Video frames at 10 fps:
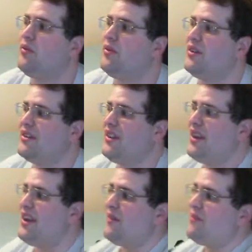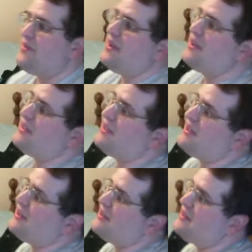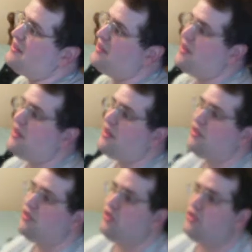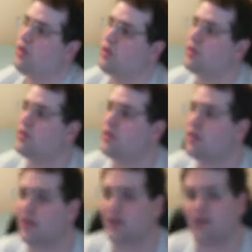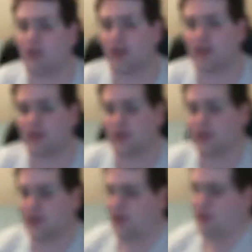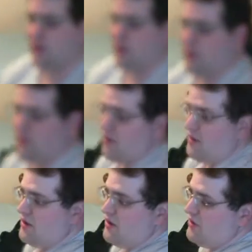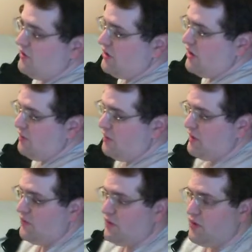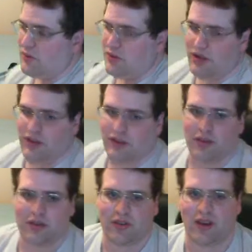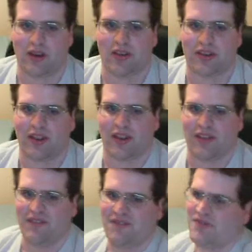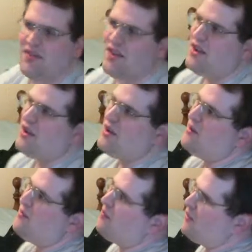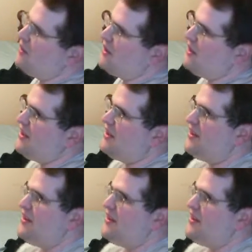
"What's up?" And then she started talking, and then she gave me the phone, and I started talking to Brittany.